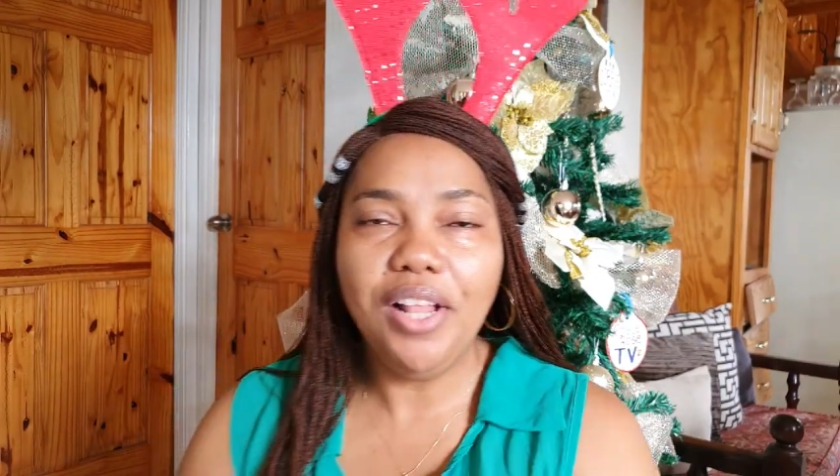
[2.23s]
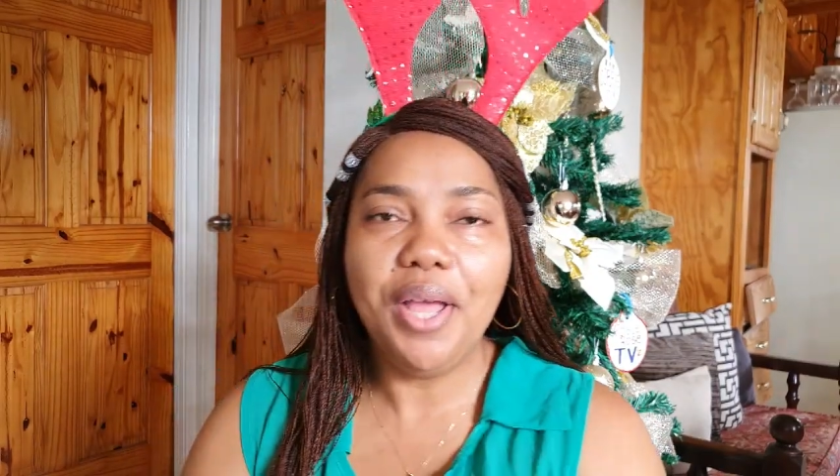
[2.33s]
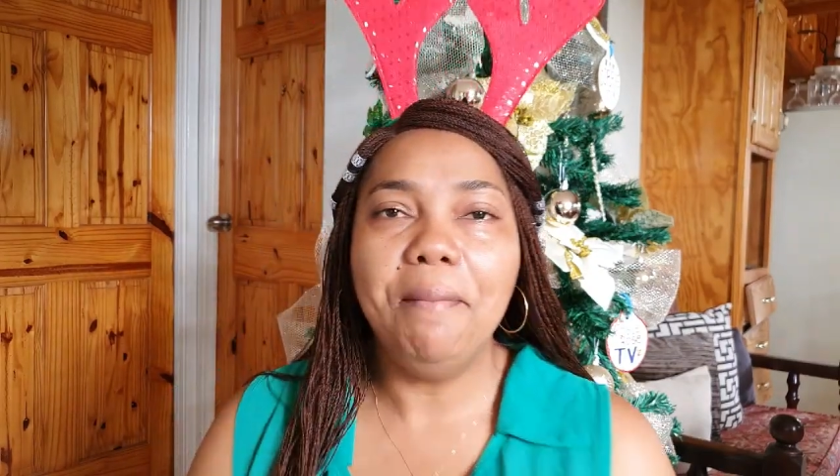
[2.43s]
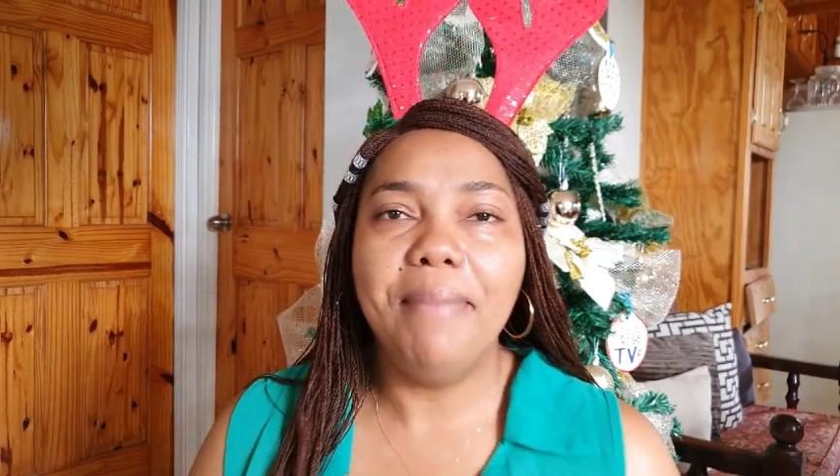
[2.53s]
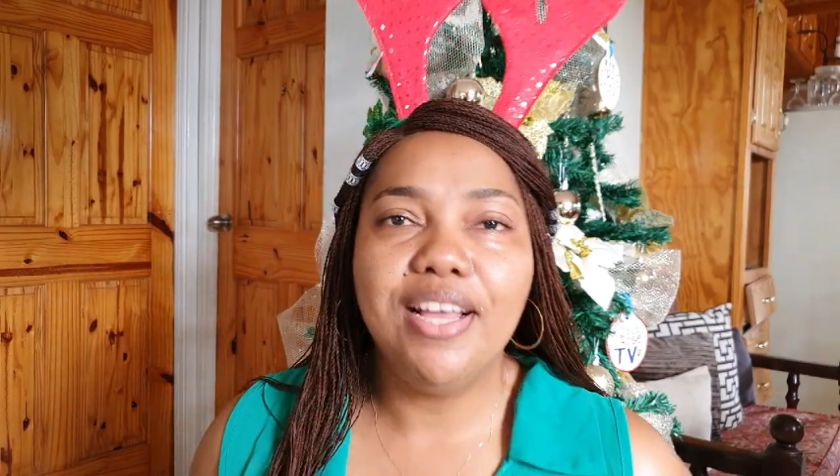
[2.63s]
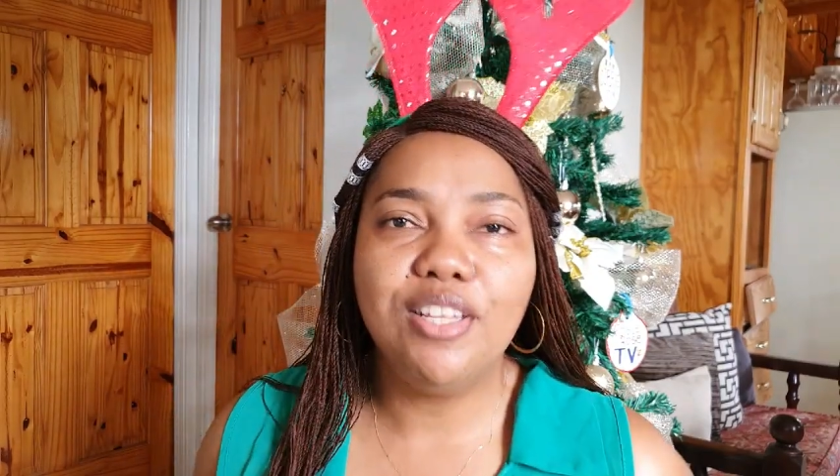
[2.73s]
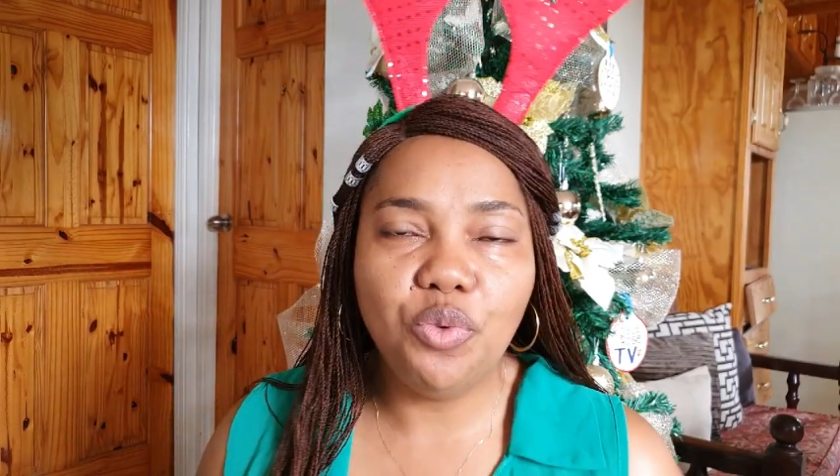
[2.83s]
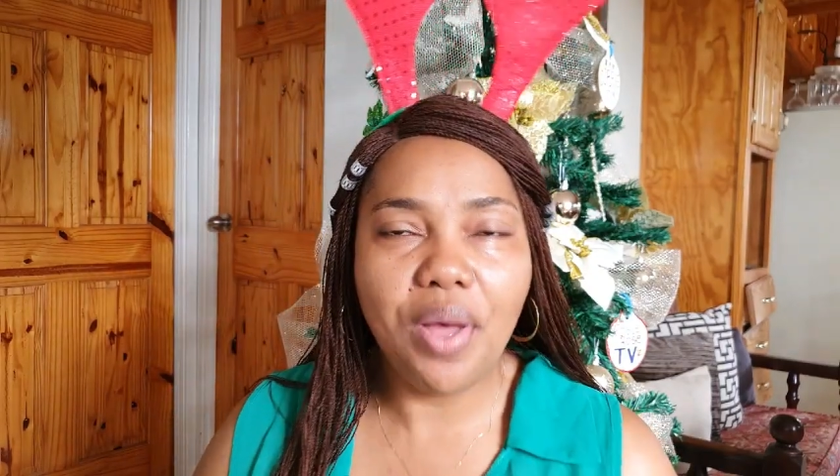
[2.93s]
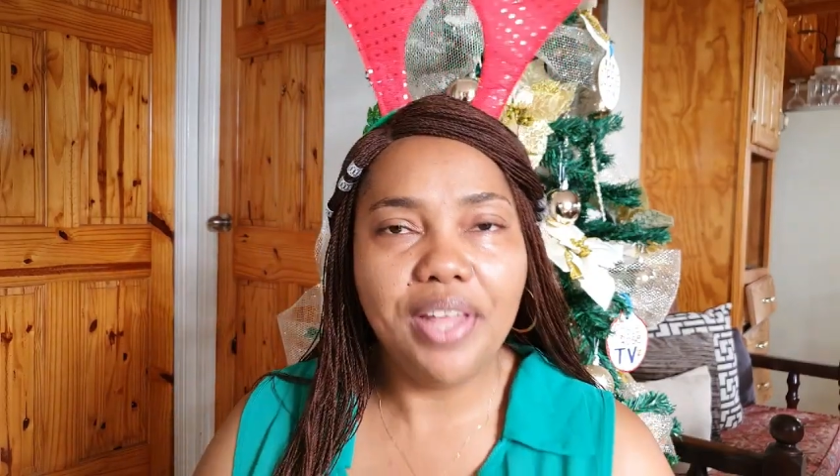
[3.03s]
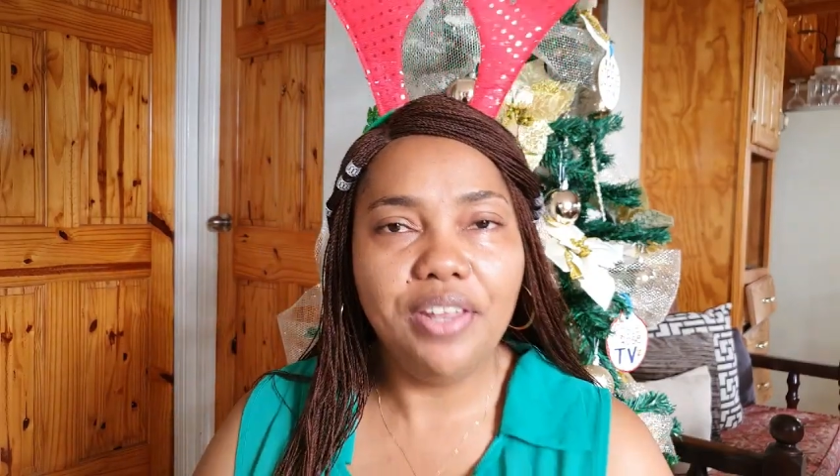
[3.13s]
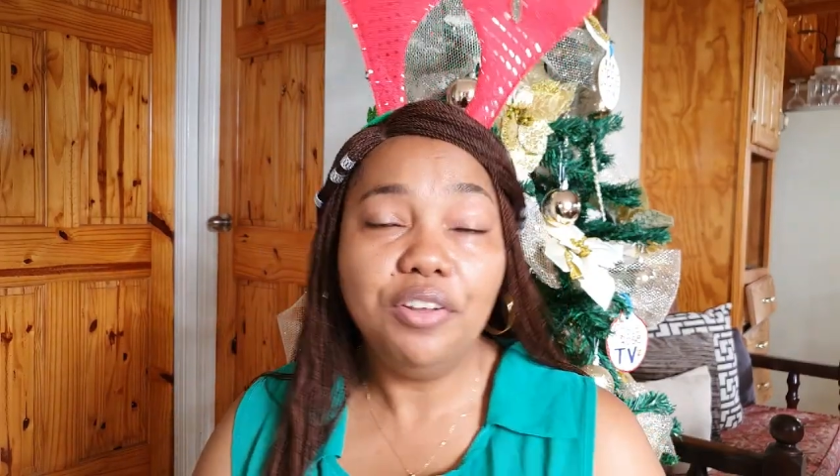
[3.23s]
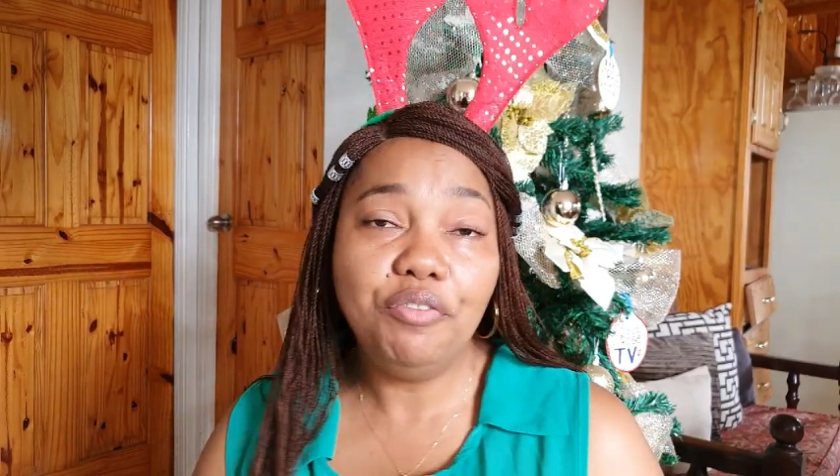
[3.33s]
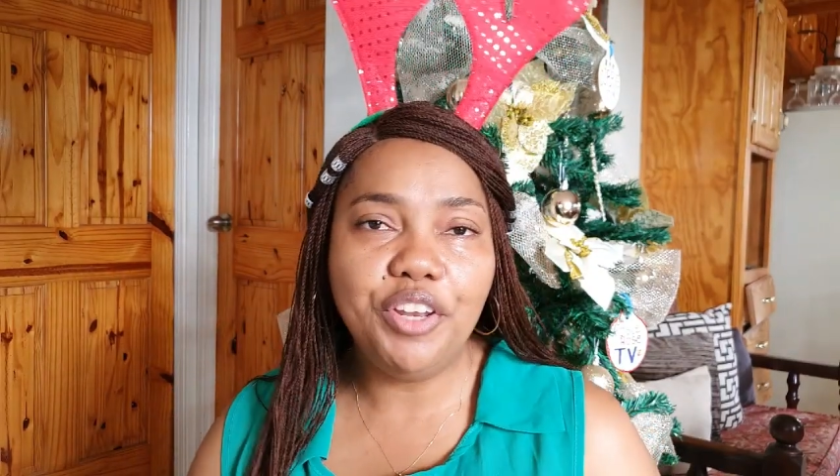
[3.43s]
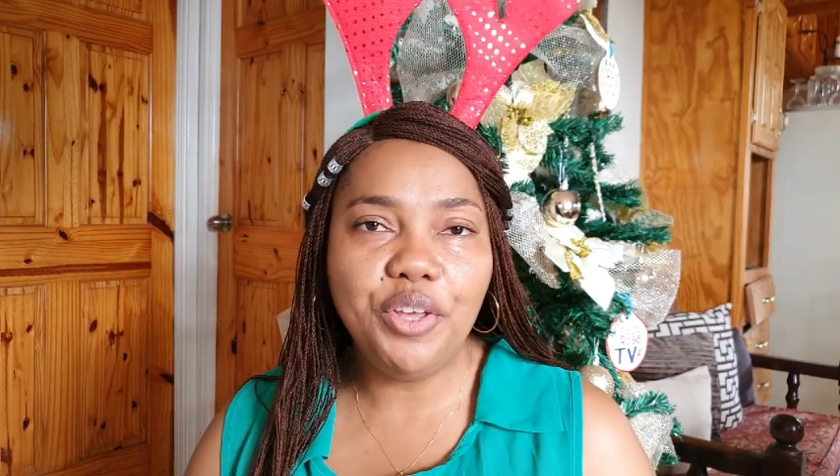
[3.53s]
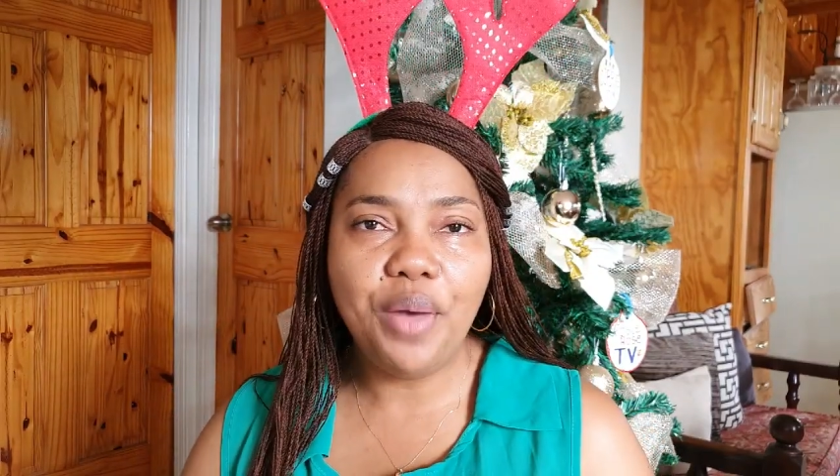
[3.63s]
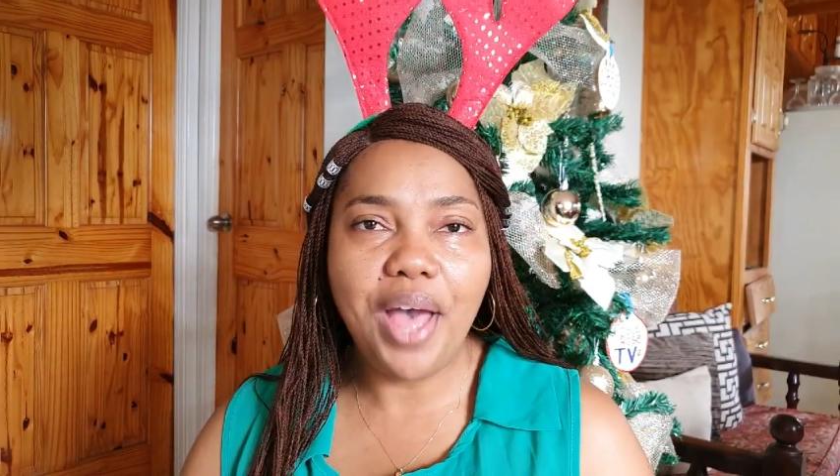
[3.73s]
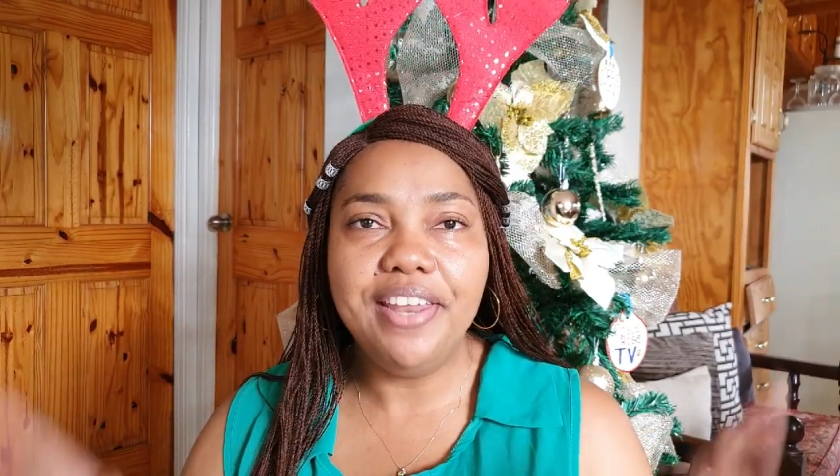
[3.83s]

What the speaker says: Welcome back to another video.